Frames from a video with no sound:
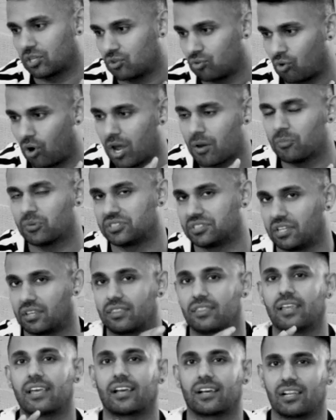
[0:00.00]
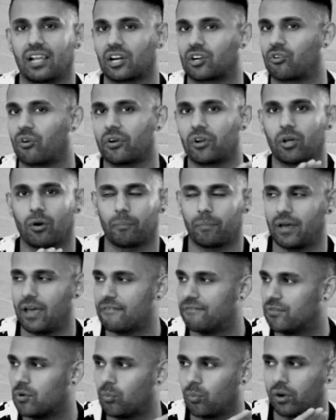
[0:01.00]
Grime was the thing, like growing up,
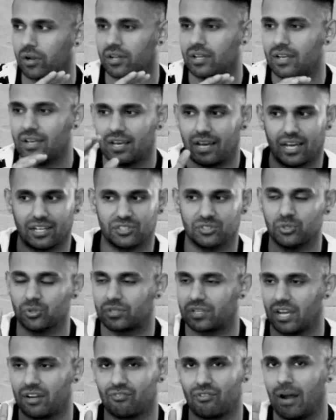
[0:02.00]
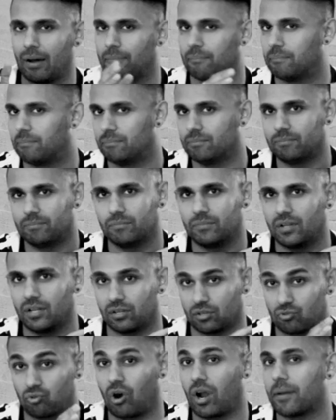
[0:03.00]
everyone had UK rap,
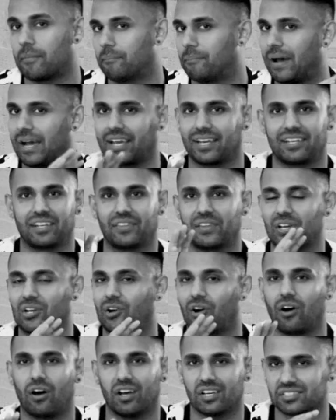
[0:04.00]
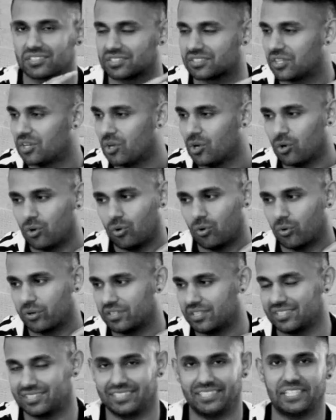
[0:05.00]
like grime banging in their cars or
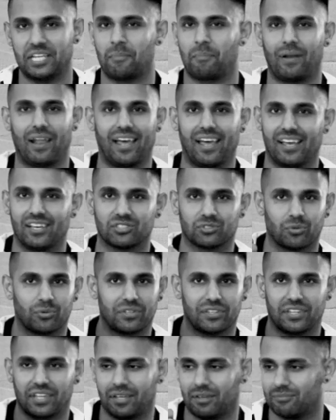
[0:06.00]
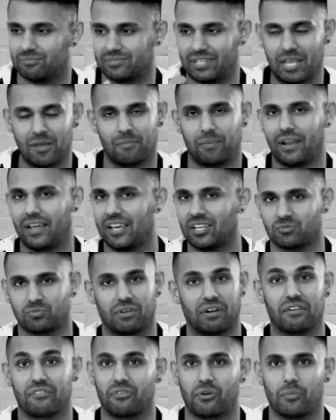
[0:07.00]
in their CD players or in their tape players,
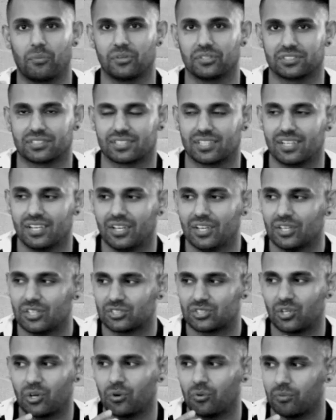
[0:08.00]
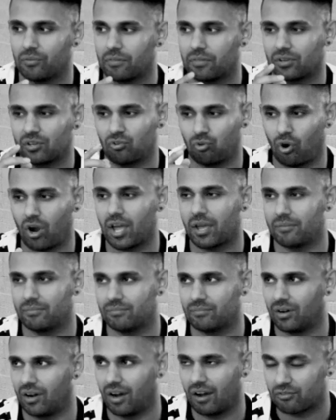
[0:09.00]
whatever it was. So
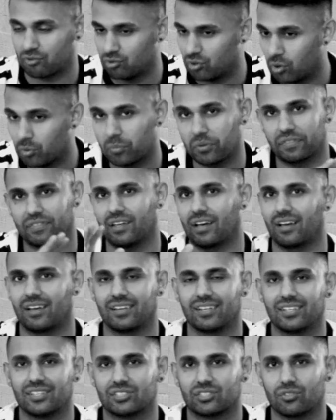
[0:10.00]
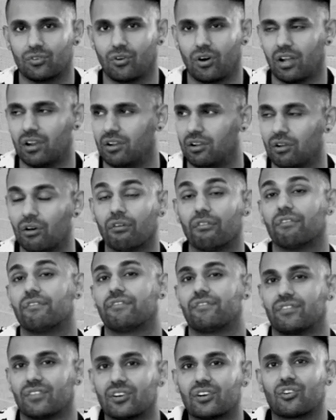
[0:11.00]
grime, I grew up with that. So I love
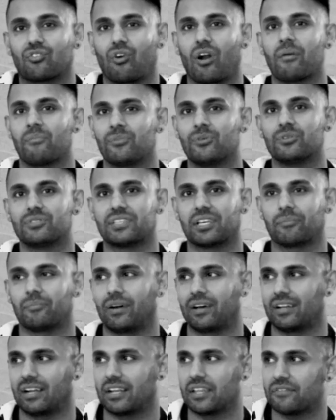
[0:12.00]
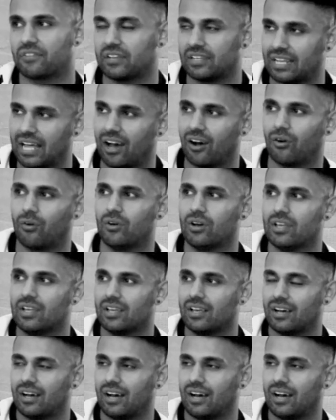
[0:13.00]
grime music, man. And even now,